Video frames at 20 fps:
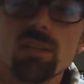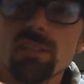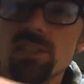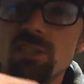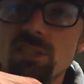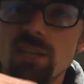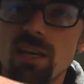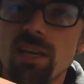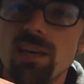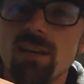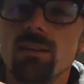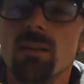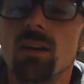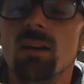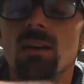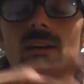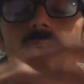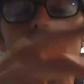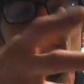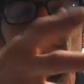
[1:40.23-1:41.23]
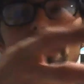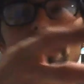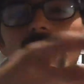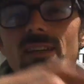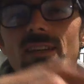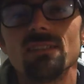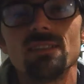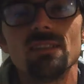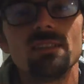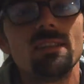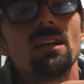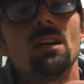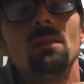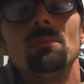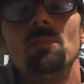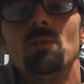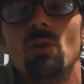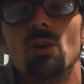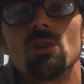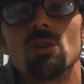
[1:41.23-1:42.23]
shad. Like I said, they come in
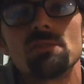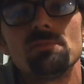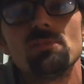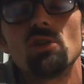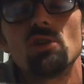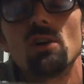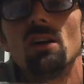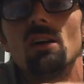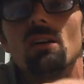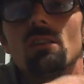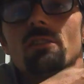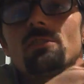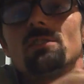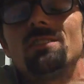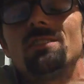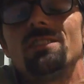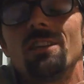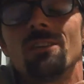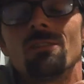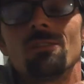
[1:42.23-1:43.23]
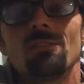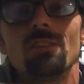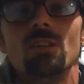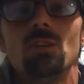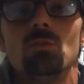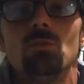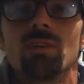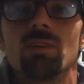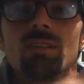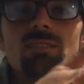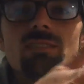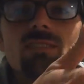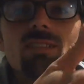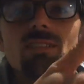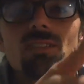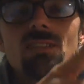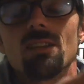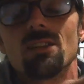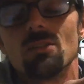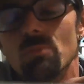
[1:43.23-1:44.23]
multiple colors. Generally, you'll want to stick to like
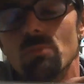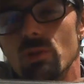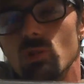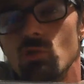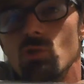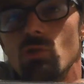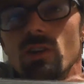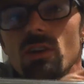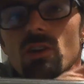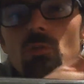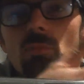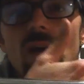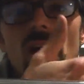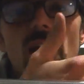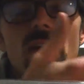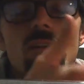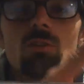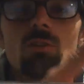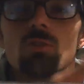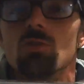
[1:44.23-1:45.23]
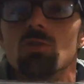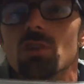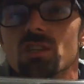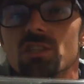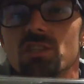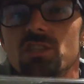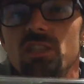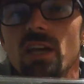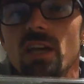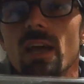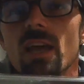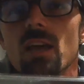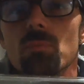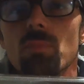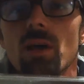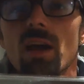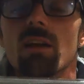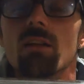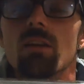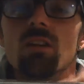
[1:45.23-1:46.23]
a bluegill pattern or a shad
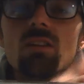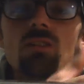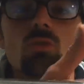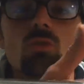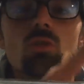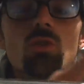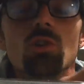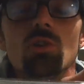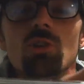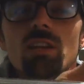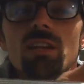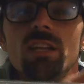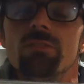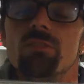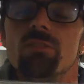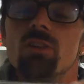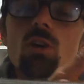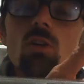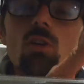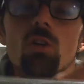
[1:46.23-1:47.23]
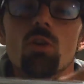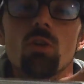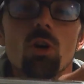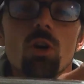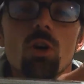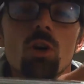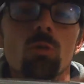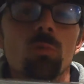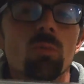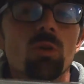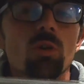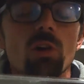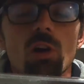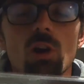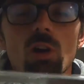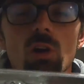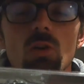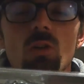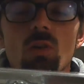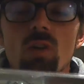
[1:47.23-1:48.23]
pattern, or you can even go chrome or
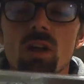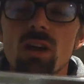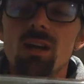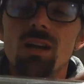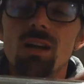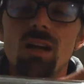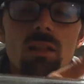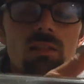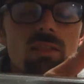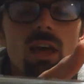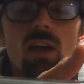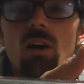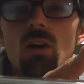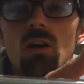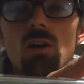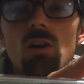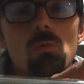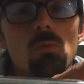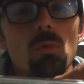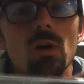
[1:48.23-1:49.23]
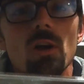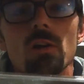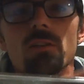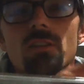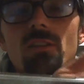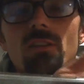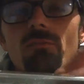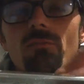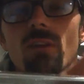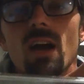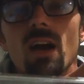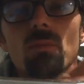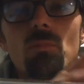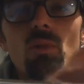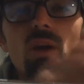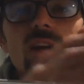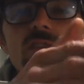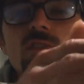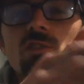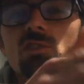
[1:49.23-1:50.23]
gold. They all work. The
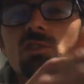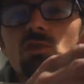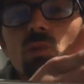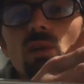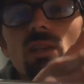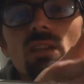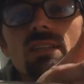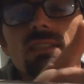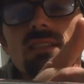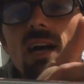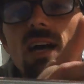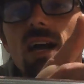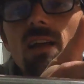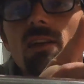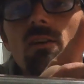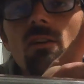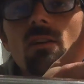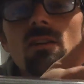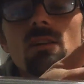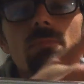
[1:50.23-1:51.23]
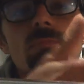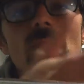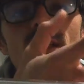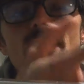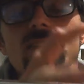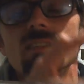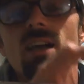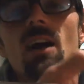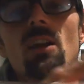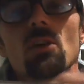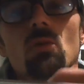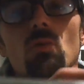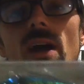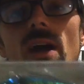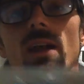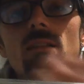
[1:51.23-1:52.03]
vibration's really tight on them. It's got a rattle